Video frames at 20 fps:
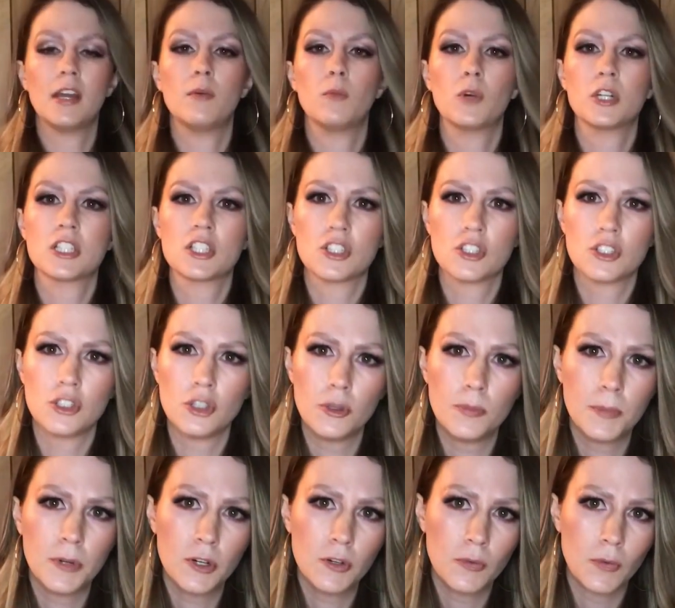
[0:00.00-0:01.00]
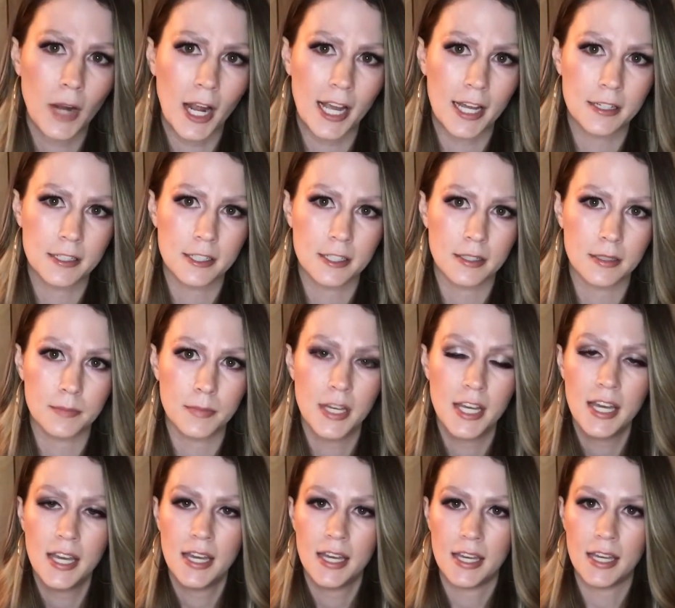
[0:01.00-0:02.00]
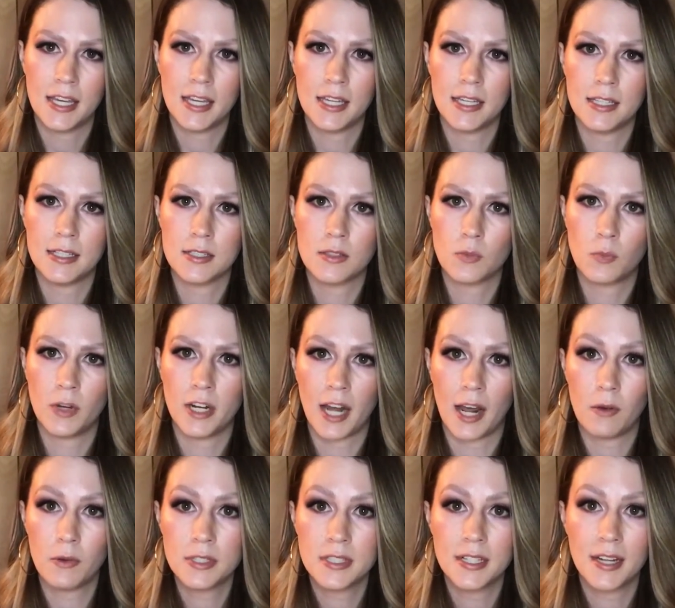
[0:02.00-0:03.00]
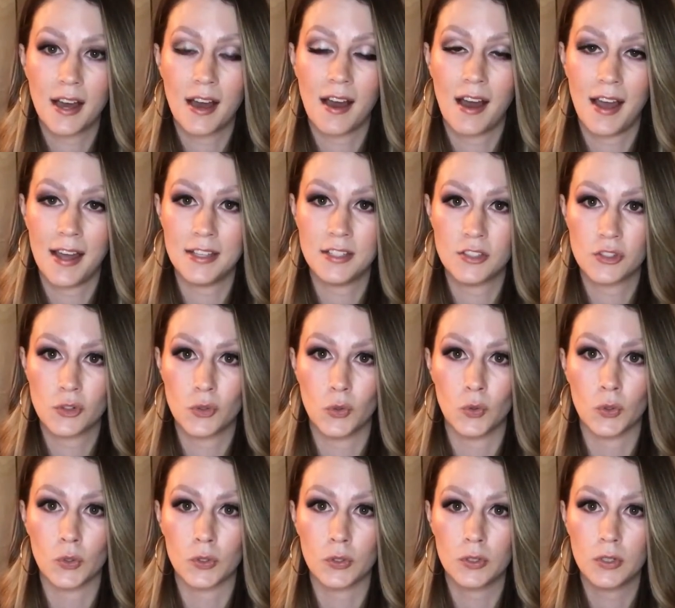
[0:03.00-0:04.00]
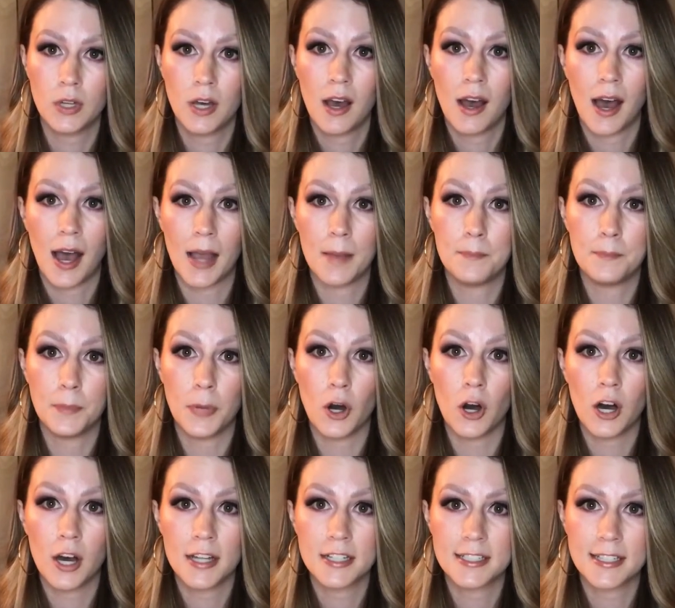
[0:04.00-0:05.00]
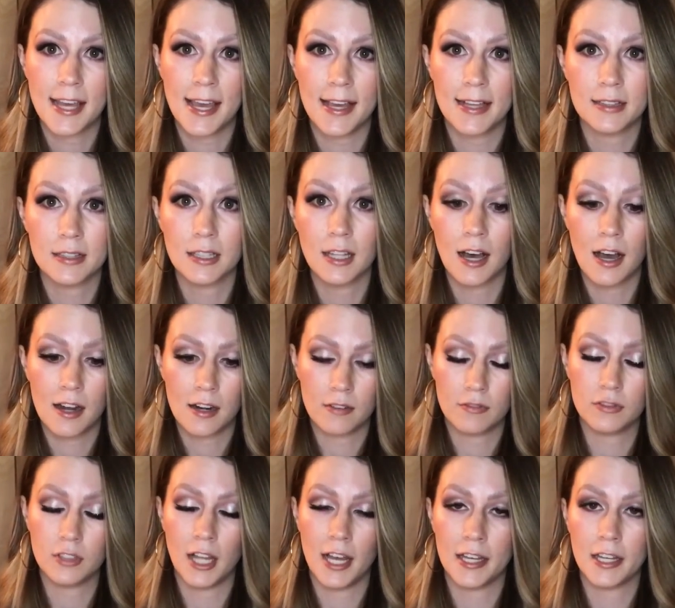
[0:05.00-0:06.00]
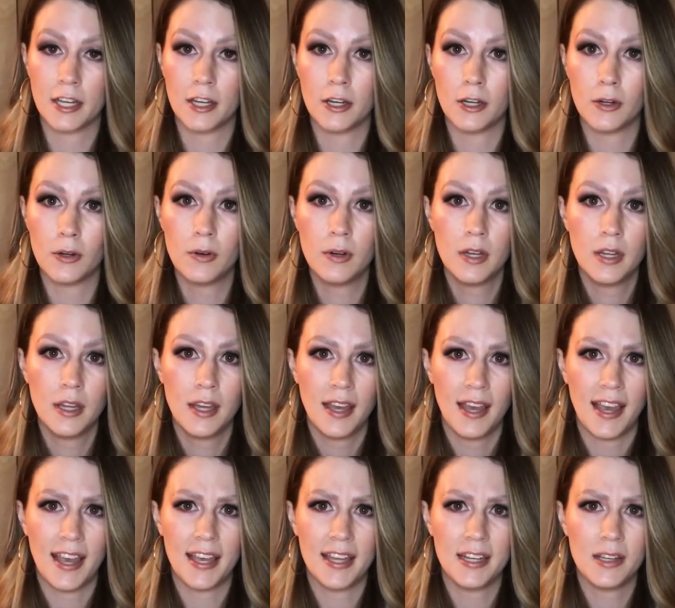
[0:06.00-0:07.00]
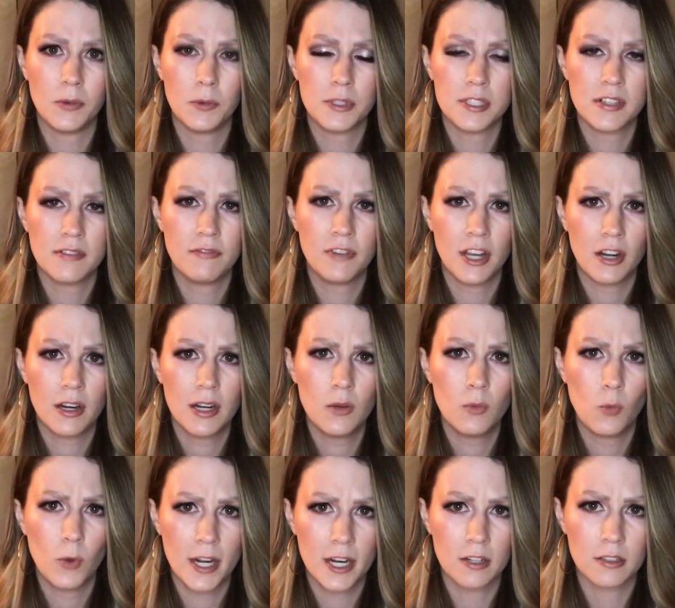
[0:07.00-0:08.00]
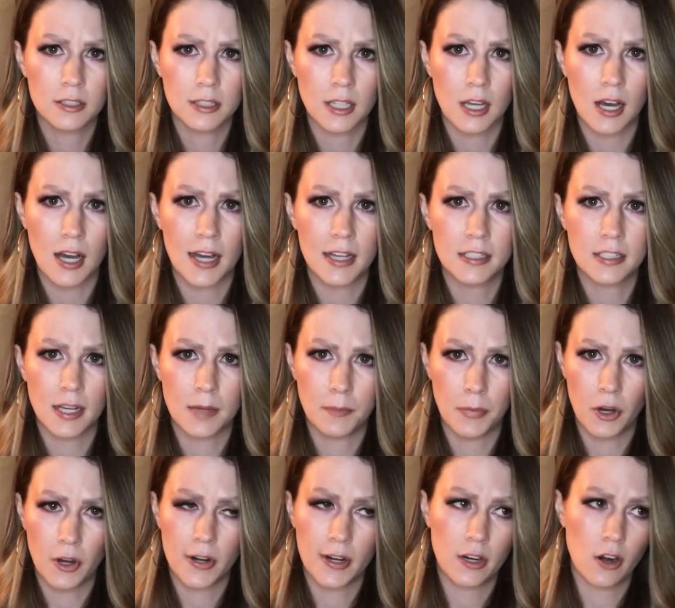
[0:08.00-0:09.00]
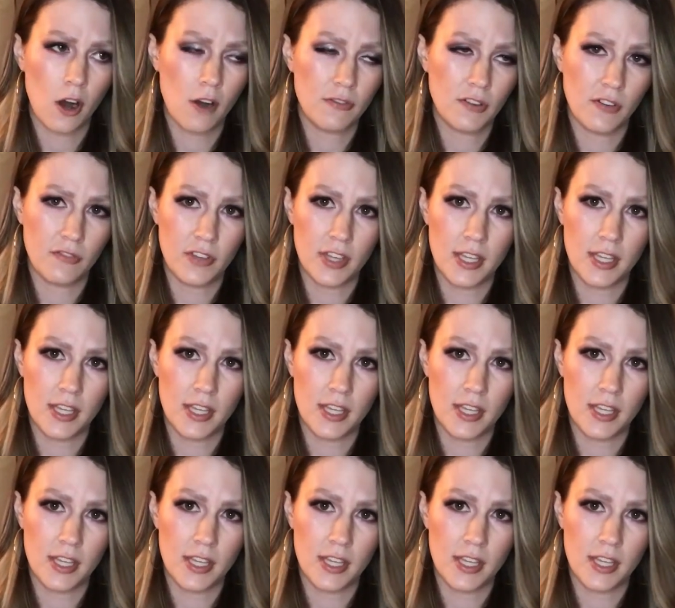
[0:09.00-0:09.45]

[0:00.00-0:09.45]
And what's super random is when I was in high school, I bought a lot of Lego, and it was a very weird lot. I bought it off of